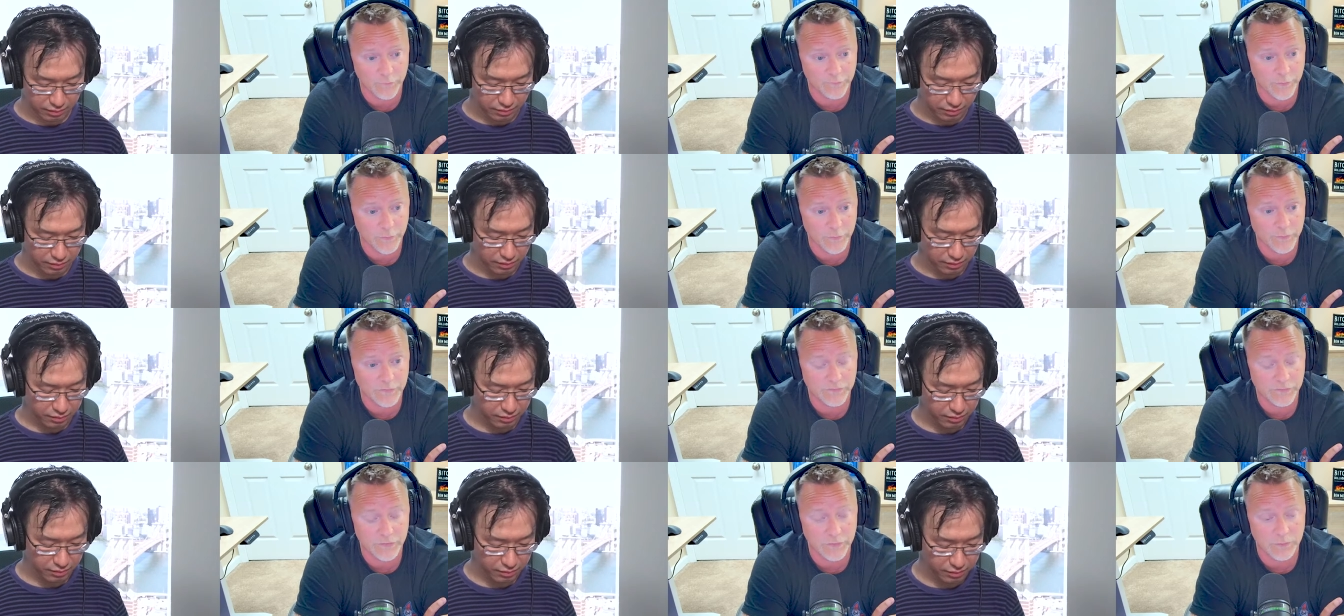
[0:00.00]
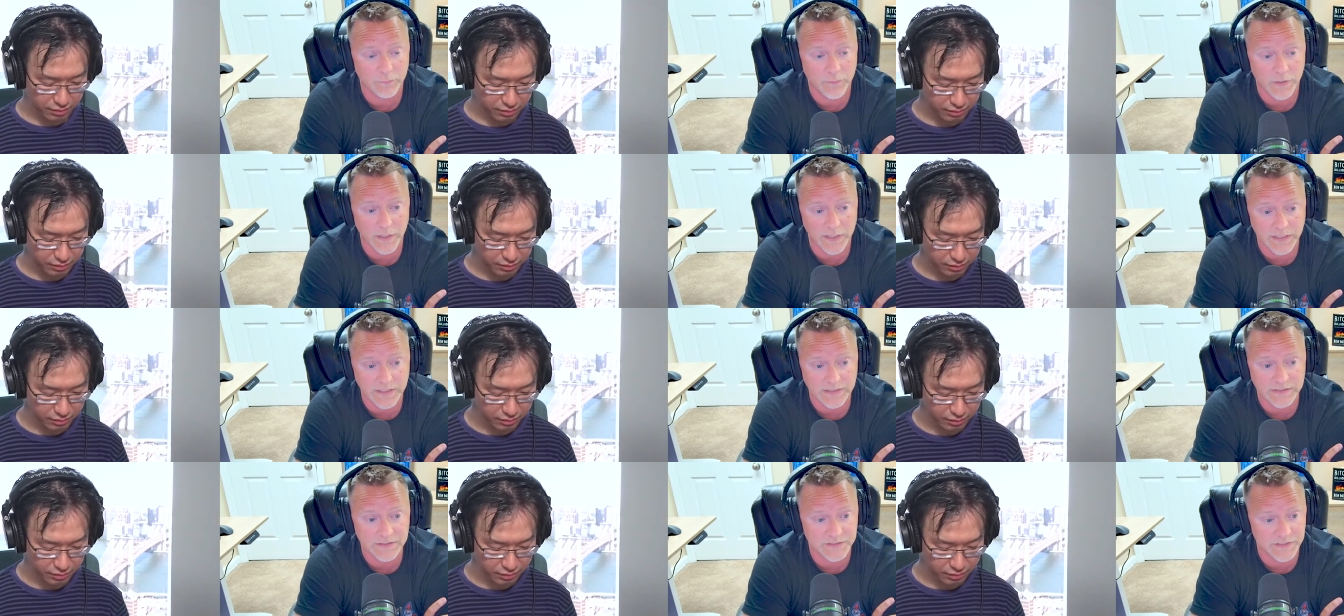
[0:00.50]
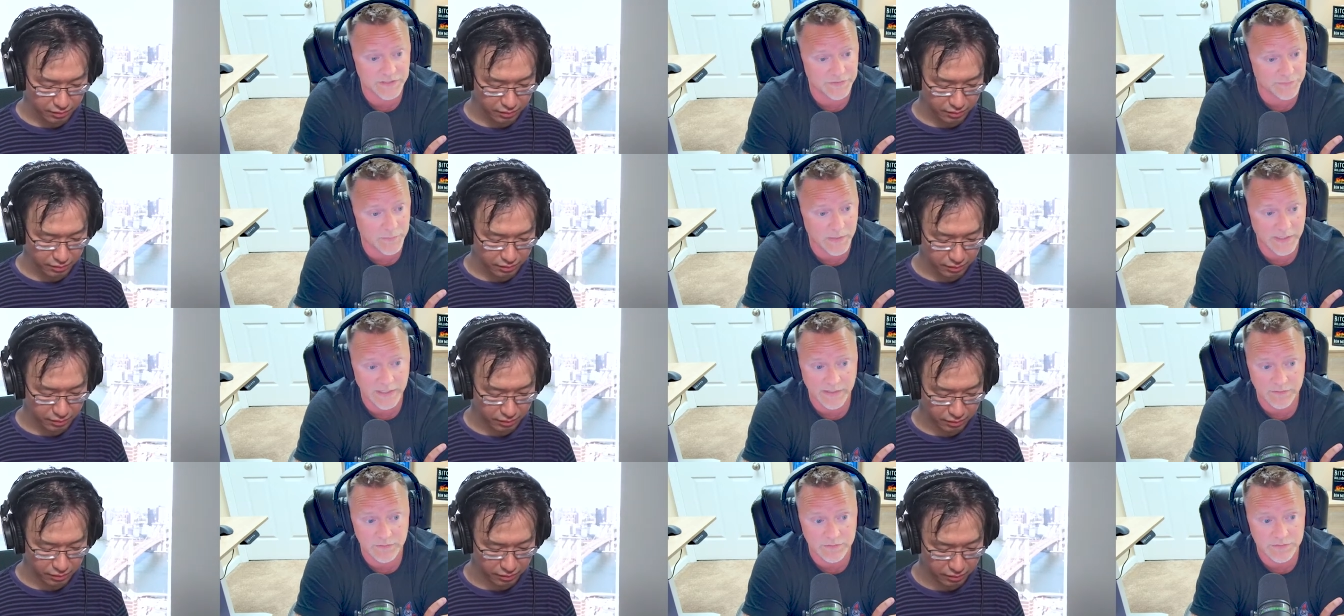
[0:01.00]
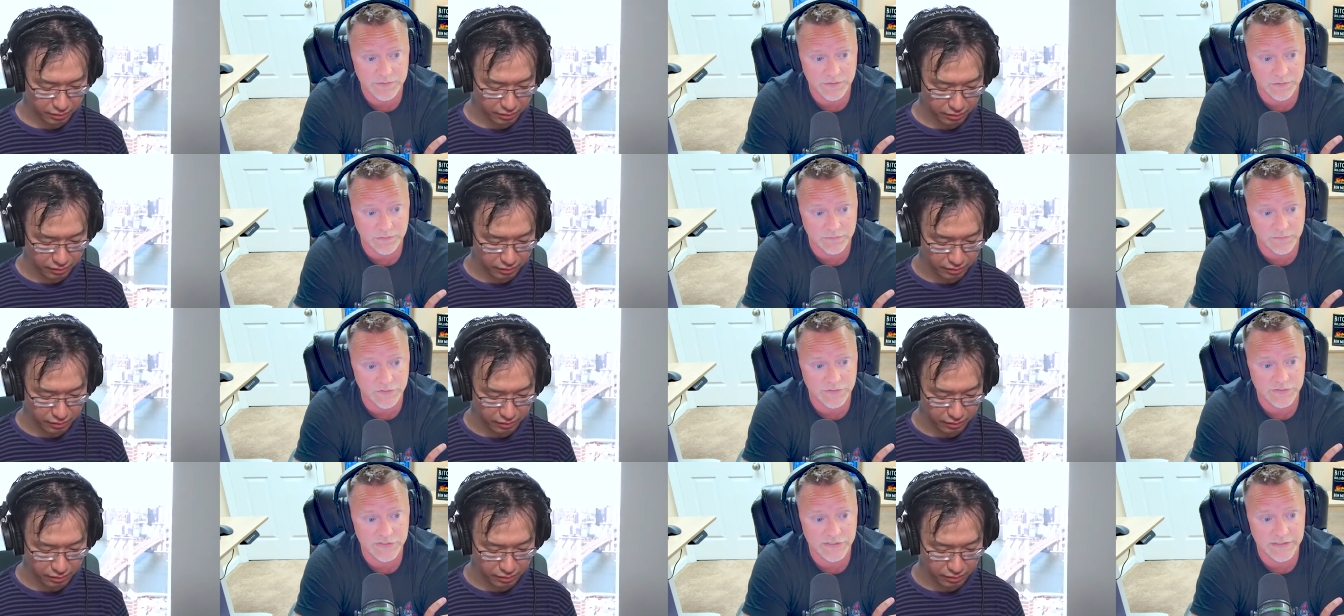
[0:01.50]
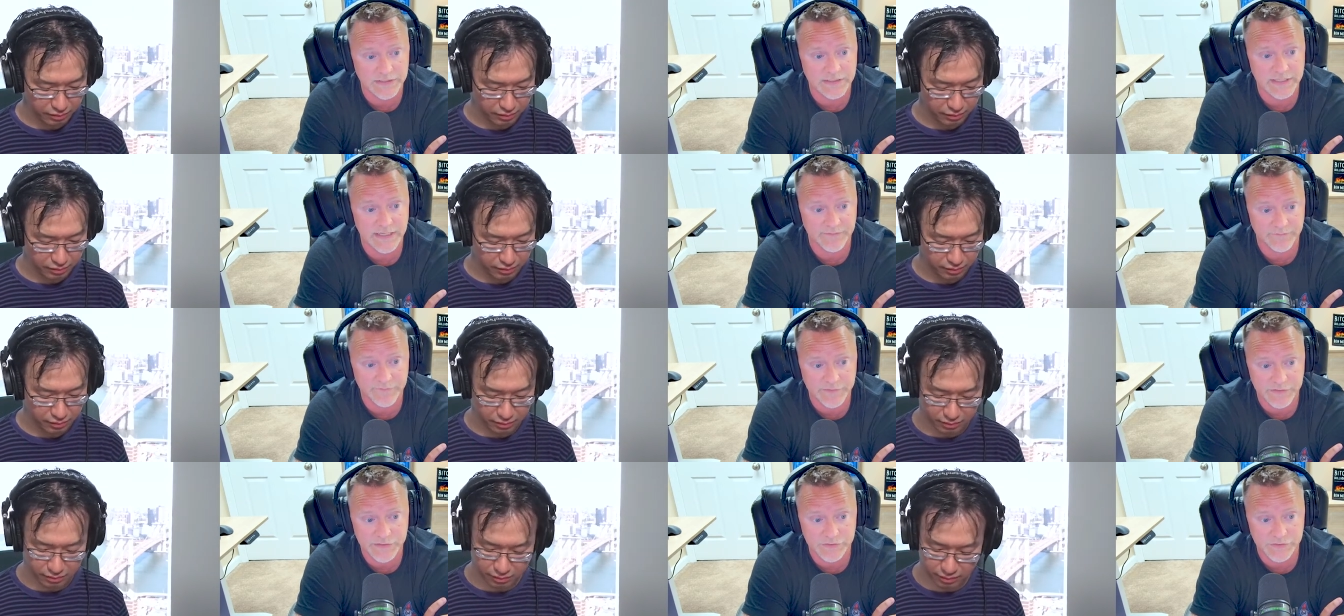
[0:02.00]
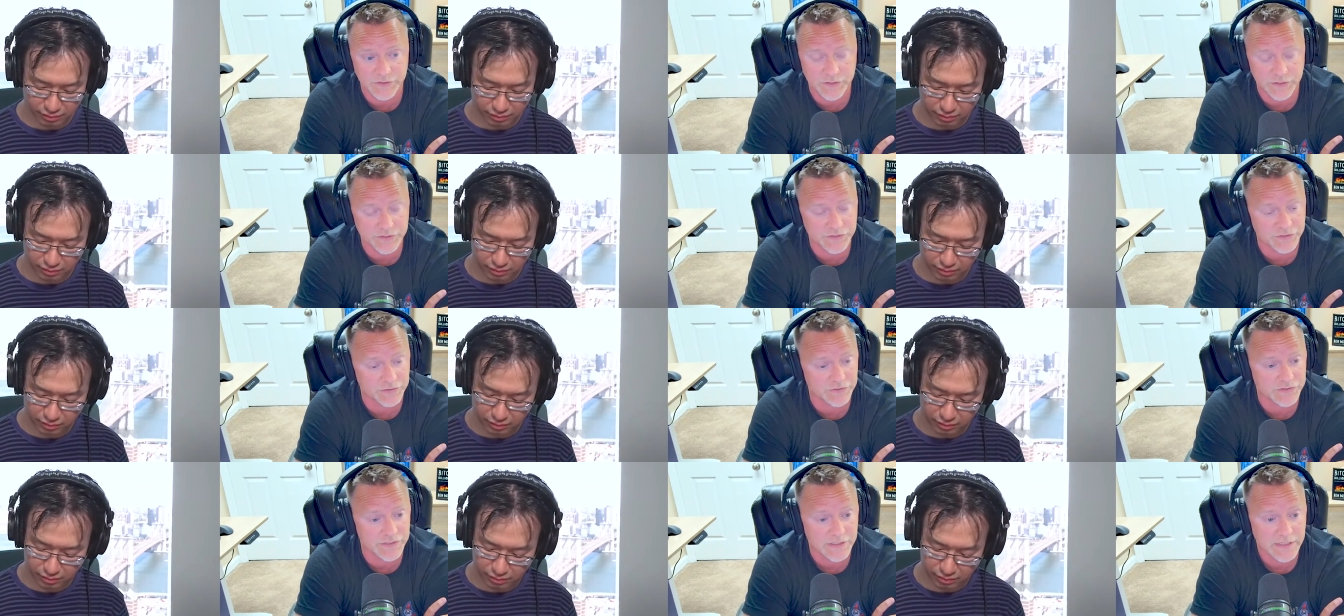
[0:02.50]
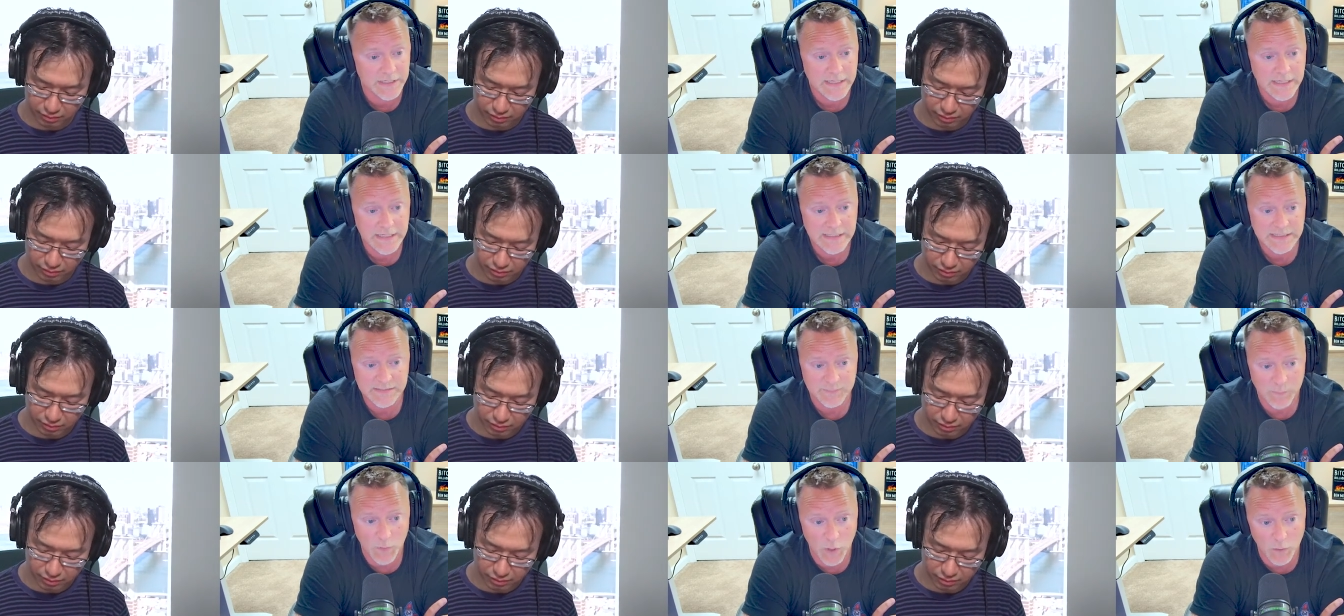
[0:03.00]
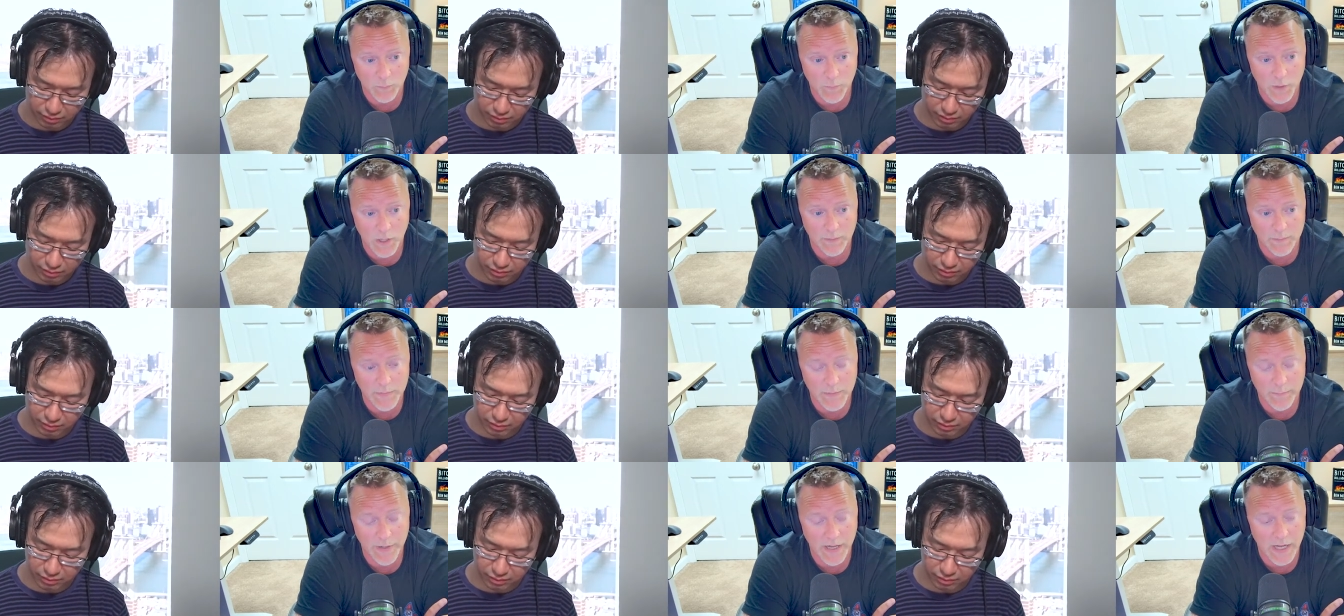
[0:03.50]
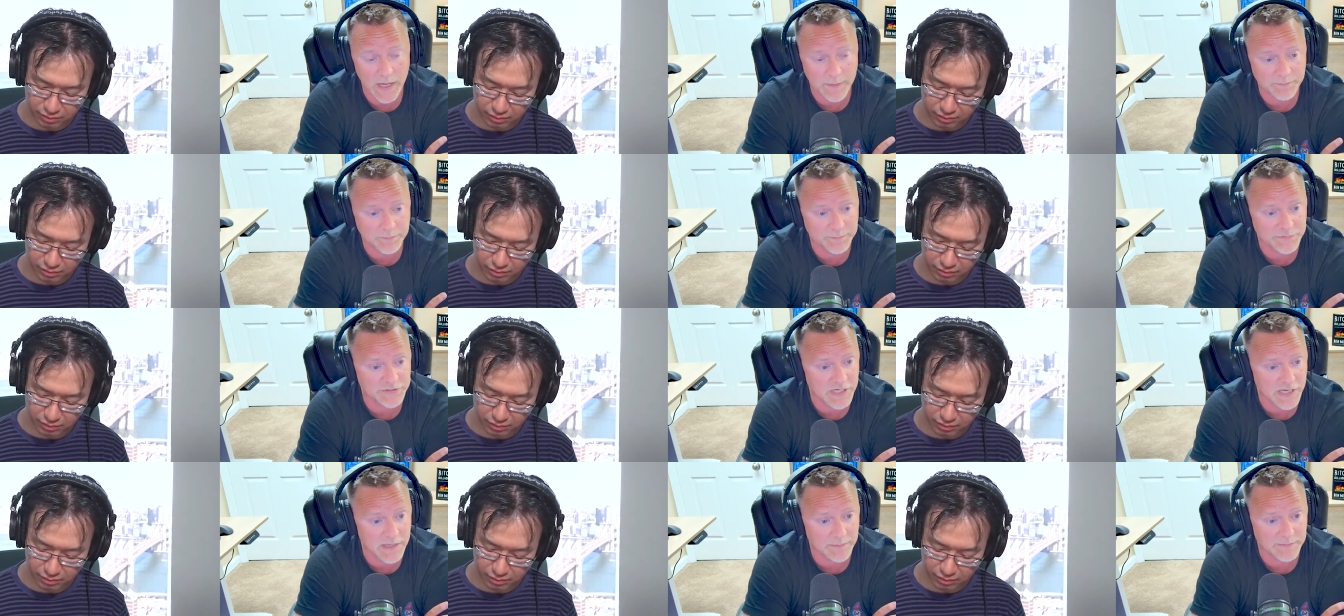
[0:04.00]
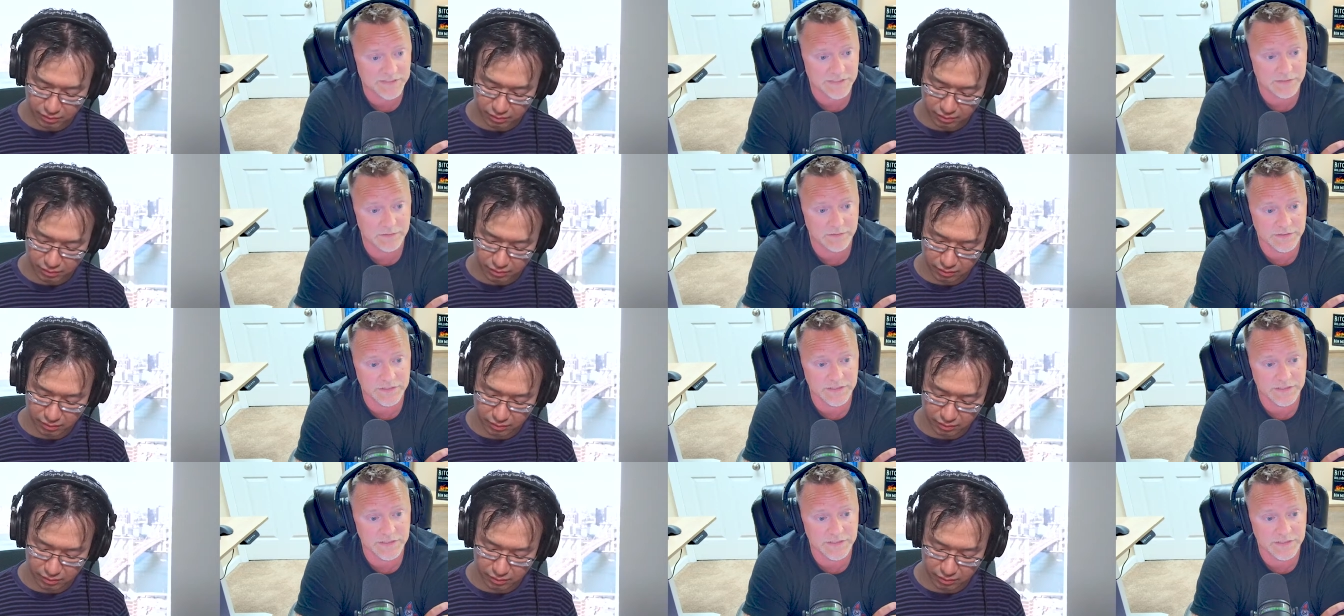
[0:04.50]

Speaker 1: folks that are running just regular servers and infrastructures, small mom and pop shops that are